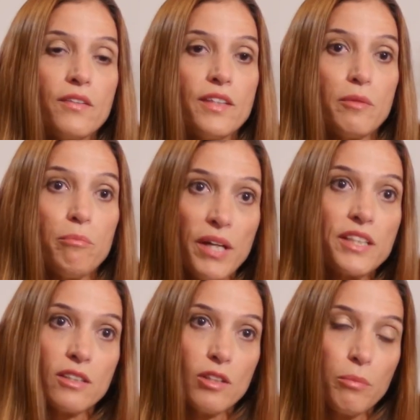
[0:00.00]
their
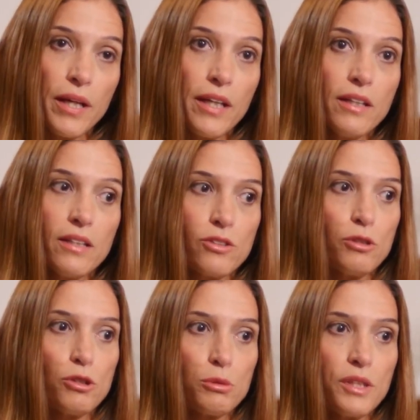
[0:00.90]
medical pain,
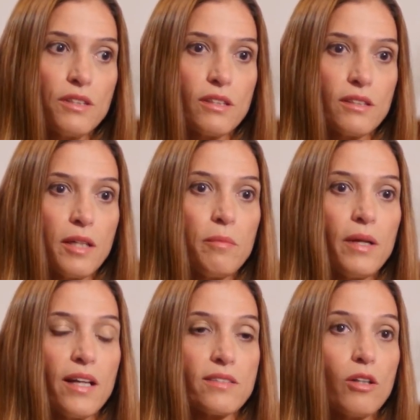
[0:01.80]
to treat them
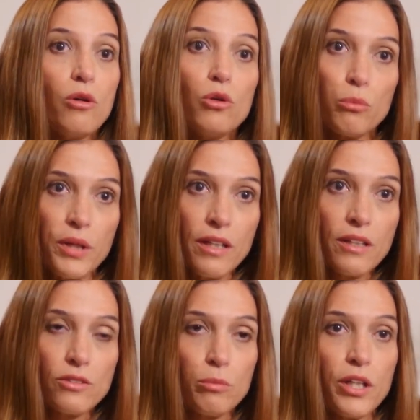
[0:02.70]
as a whole
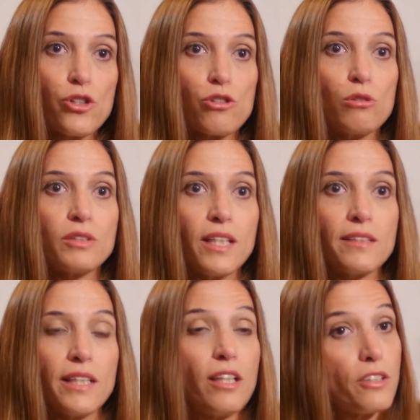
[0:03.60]
being, to make sure
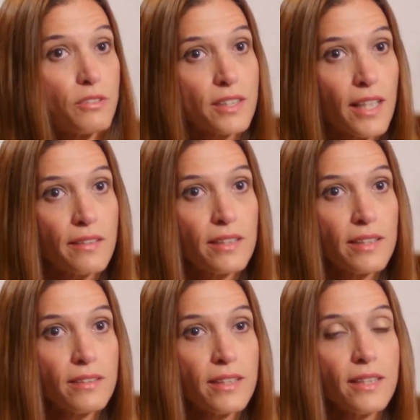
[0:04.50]
that they understand their
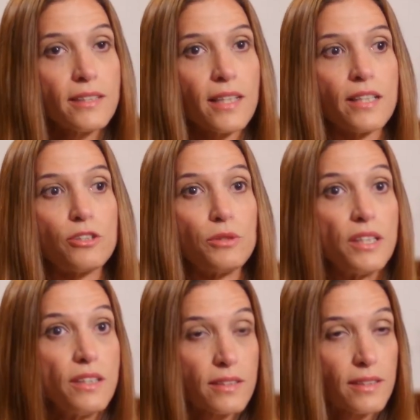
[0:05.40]
illness and
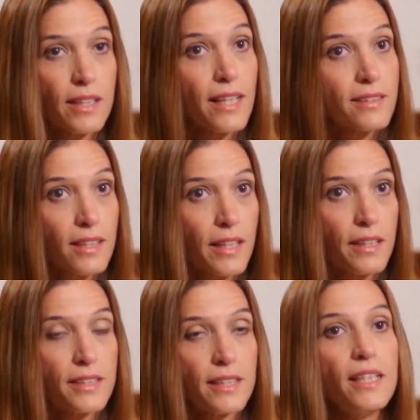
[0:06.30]
to ease their
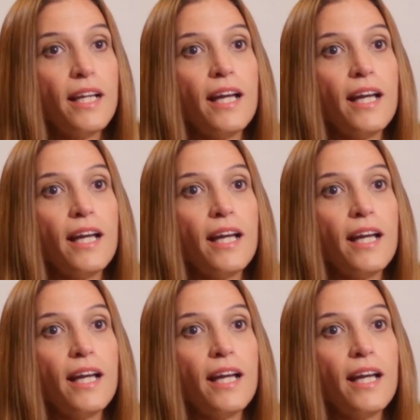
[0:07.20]
anxiety,